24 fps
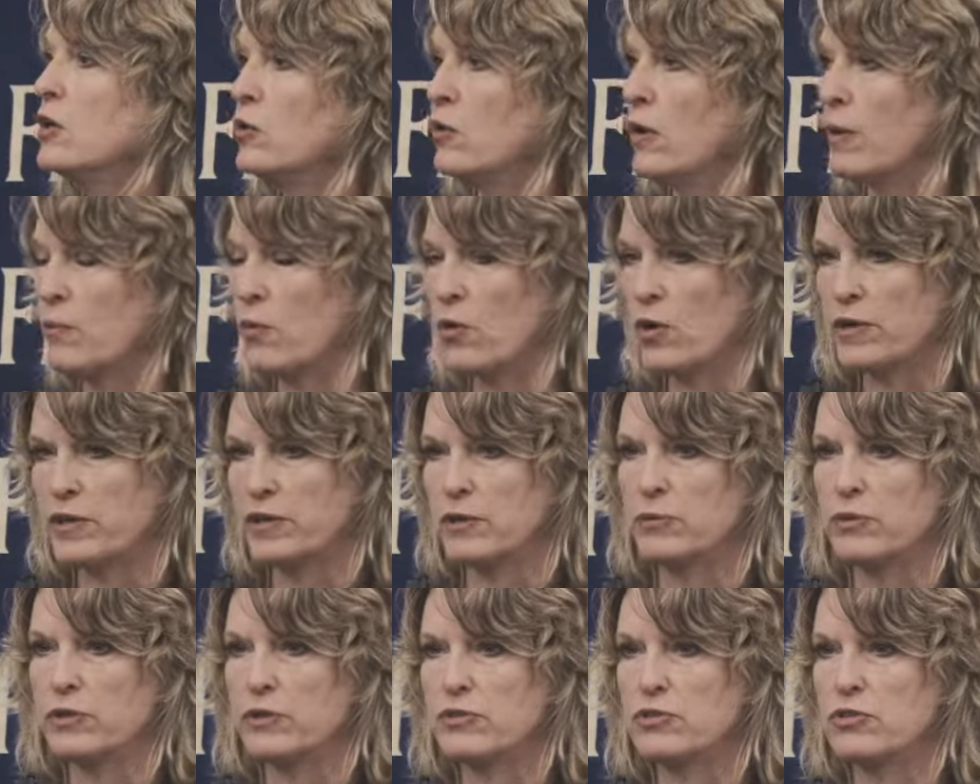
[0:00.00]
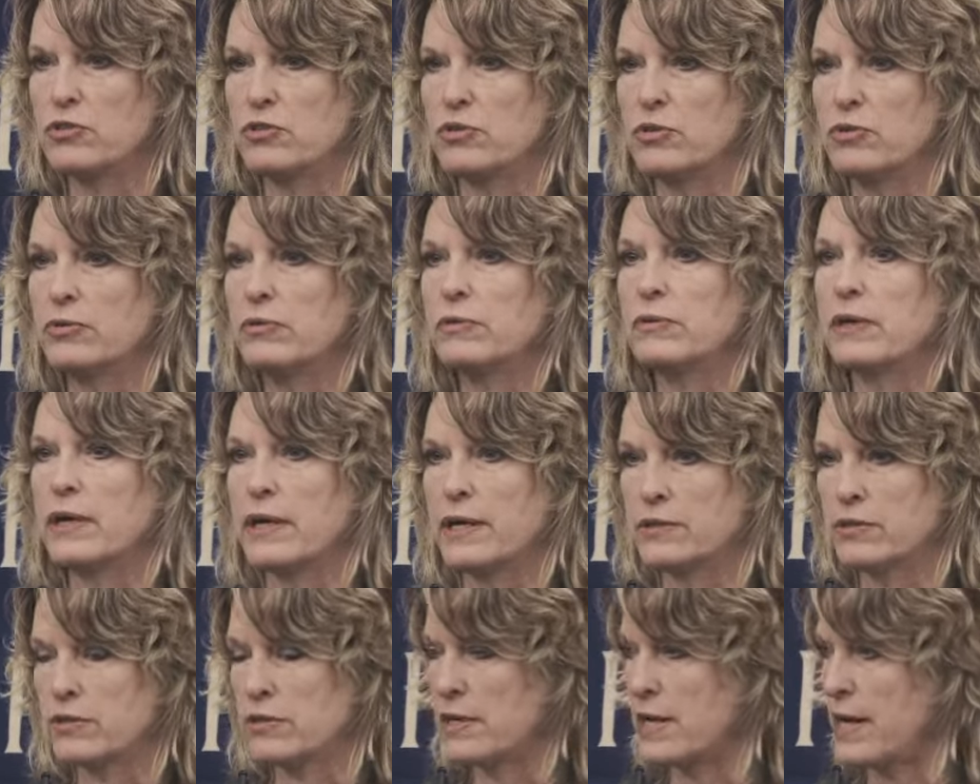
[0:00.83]
who I'm working with too
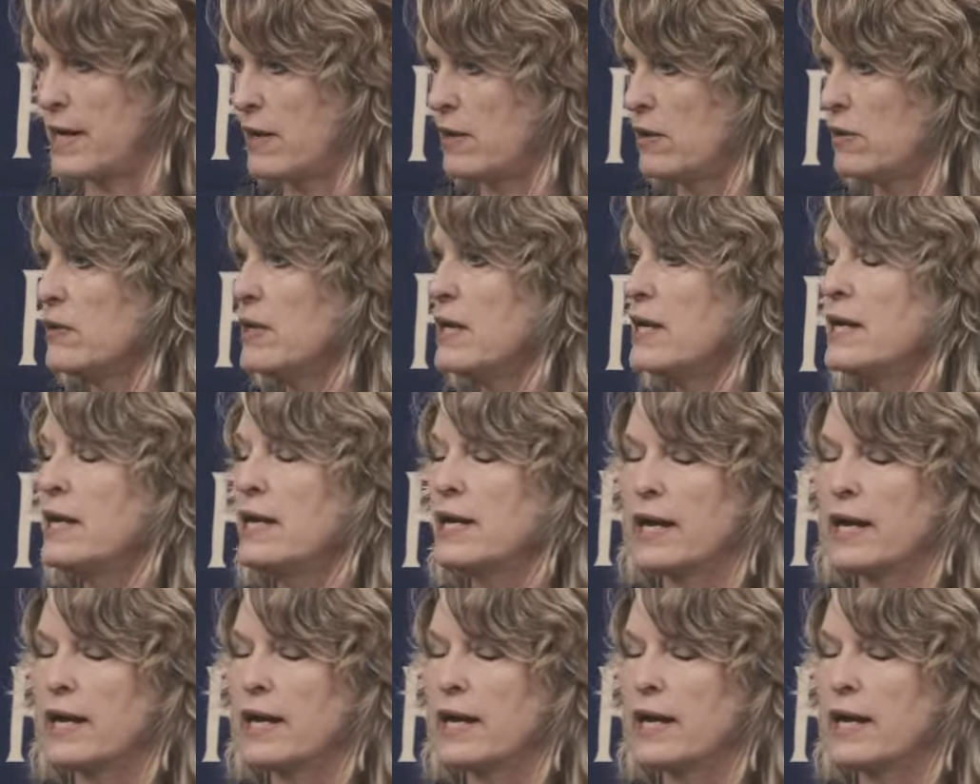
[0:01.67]
as now.